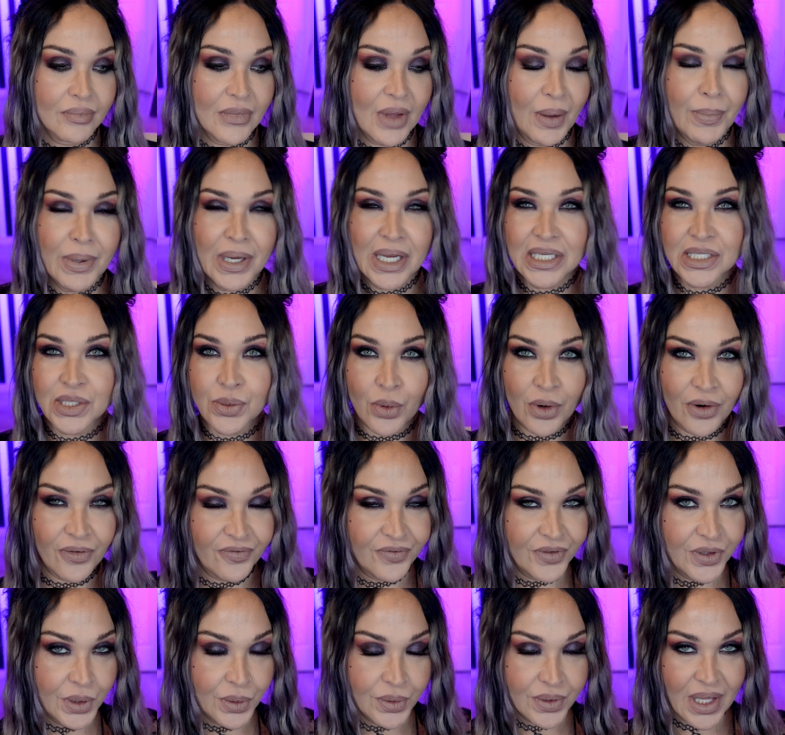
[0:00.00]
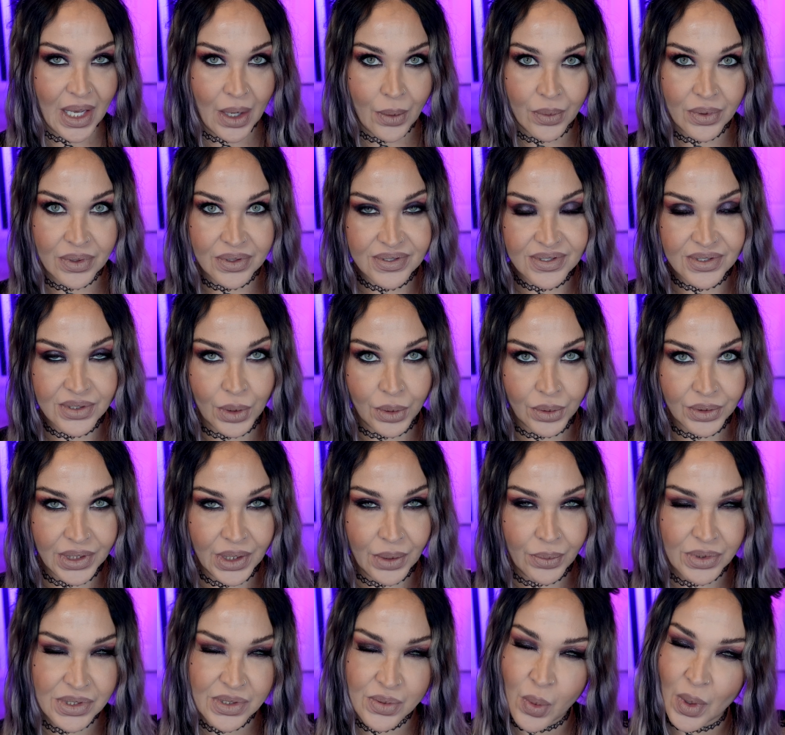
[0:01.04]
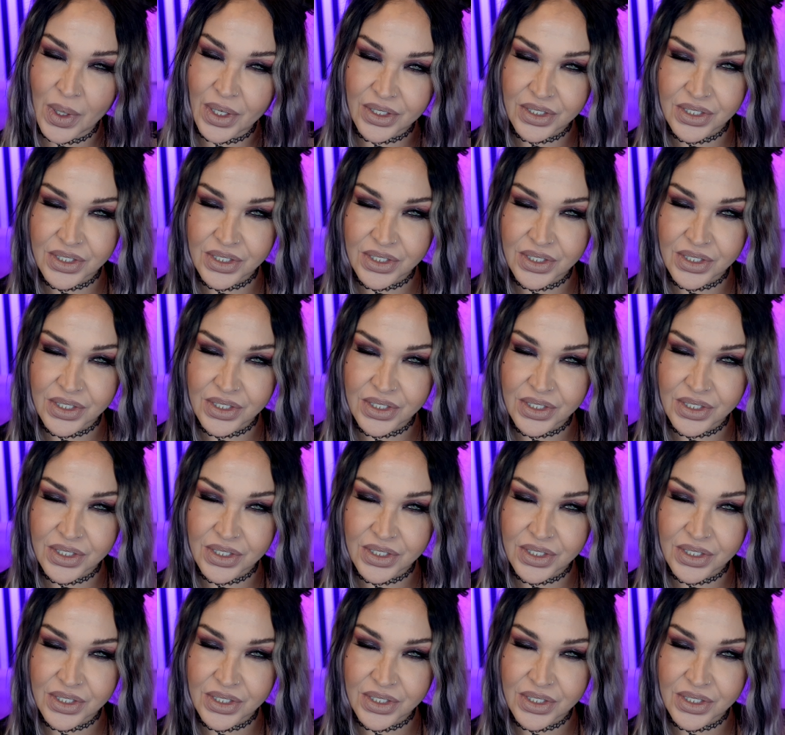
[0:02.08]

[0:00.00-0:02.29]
because there were a few that were sold. There was 1